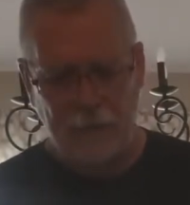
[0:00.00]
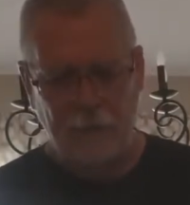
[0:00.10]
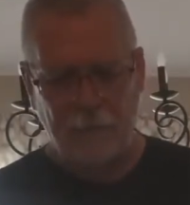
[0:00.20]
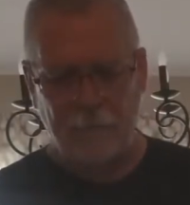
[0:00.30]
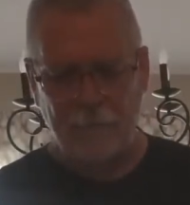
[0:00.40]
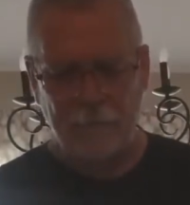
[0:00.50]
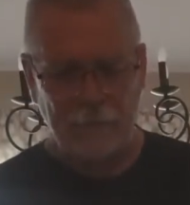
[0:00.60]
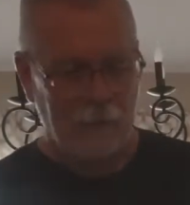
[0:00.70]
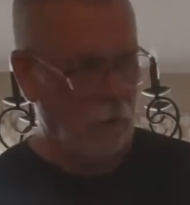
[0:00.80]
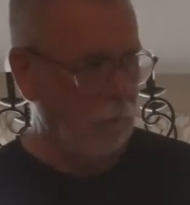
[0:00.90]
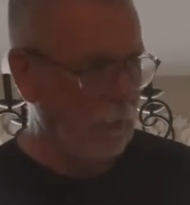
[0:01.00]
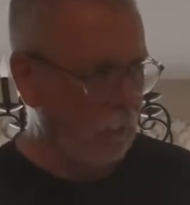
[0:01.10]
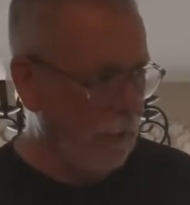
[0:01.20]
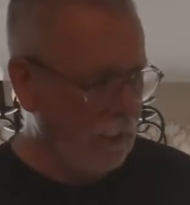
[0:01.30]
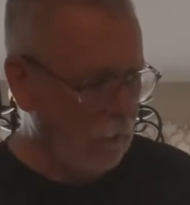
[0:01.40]
there. Oh,
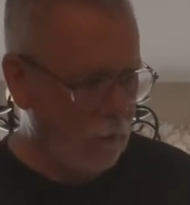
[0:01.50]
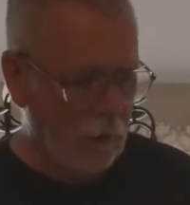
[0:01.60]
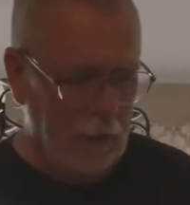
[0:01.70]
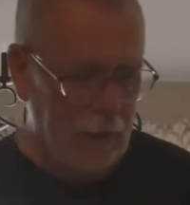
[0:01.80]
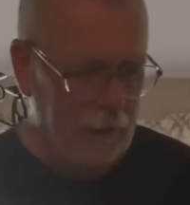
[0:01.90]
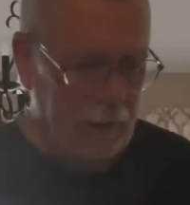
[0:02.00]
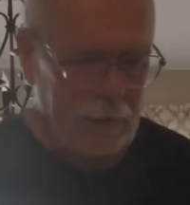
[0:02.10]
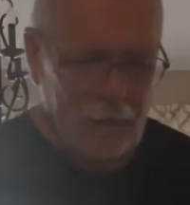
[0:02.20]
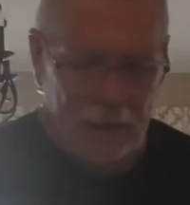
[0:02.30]
but wait, we're not done